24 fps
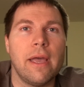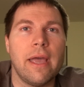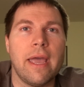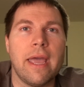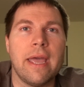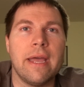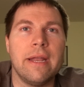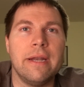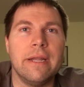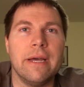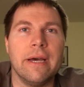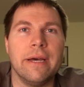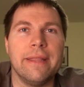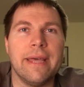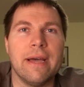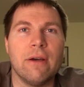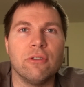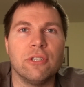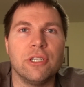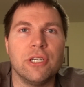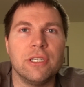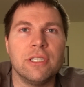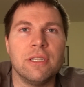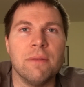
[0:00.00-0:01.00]
And that
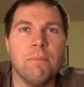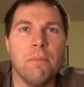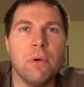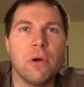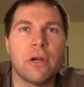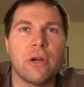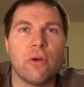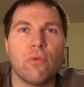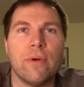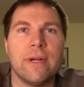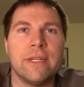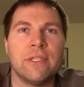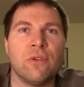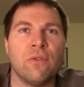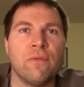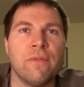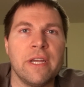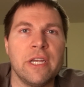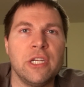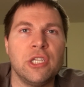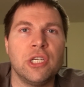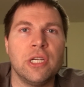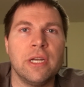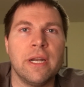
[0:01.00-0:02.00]
was just to book a
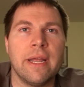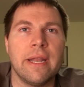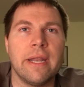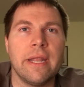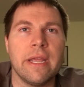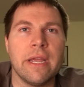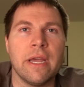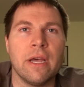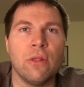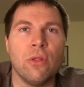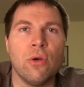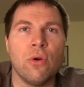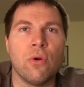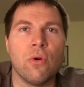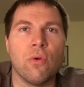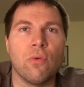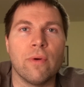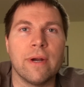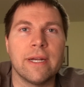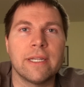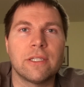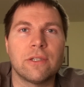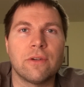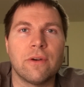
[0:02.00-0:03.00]
reservation at a local
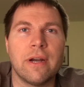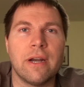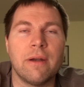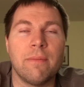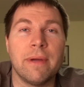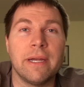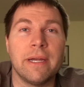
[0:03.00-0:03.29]
restaurant in